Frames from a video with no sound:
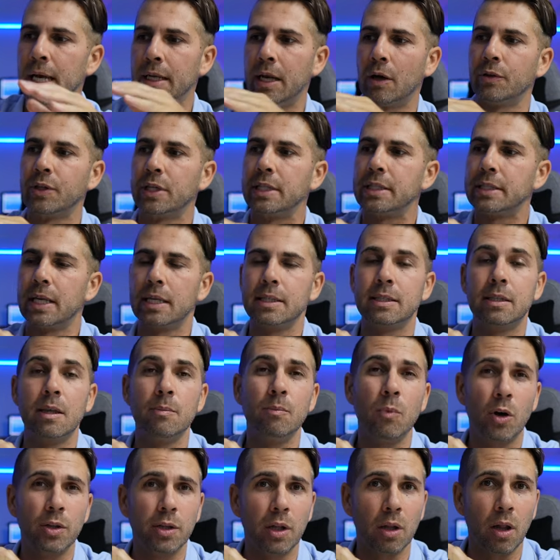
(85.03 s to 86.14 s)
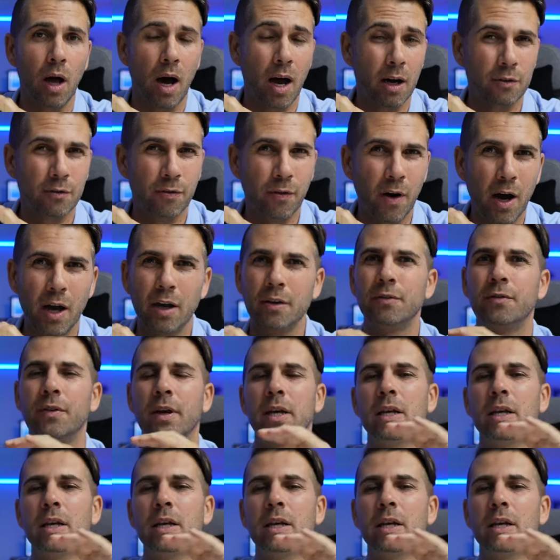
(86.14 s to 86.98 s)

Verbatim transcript: Now this is the model Arc 5.